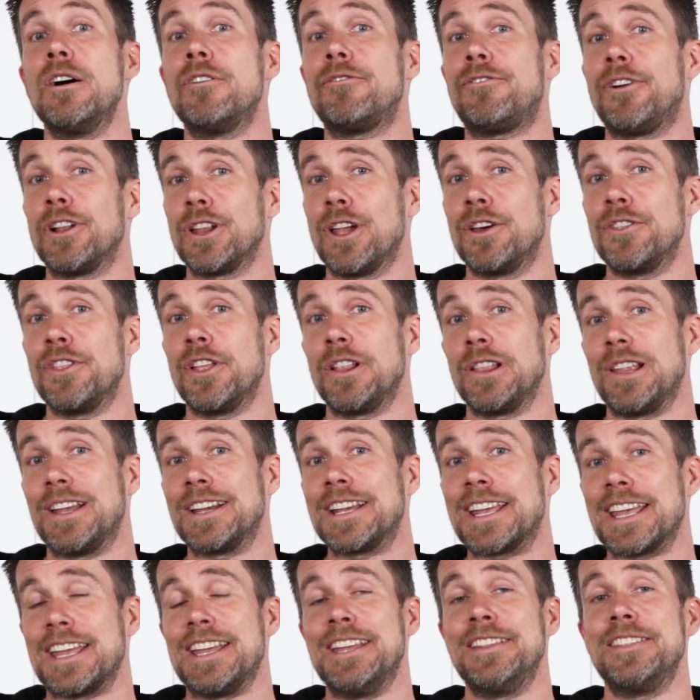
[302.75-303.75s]
Follow the
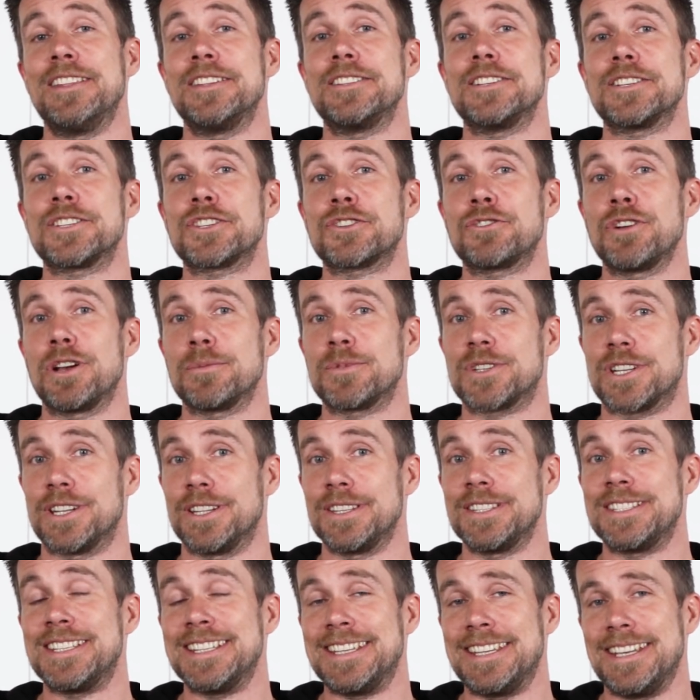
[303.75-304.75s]
link in the
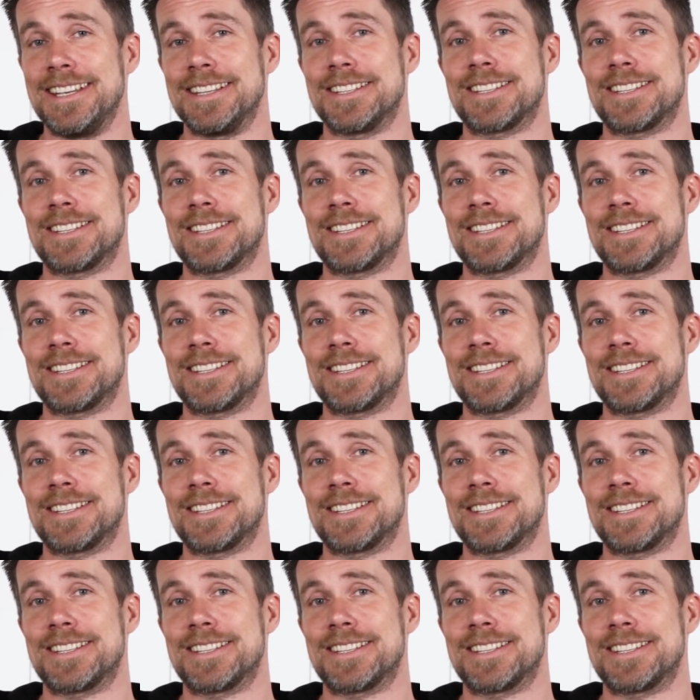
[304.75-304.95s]
description to get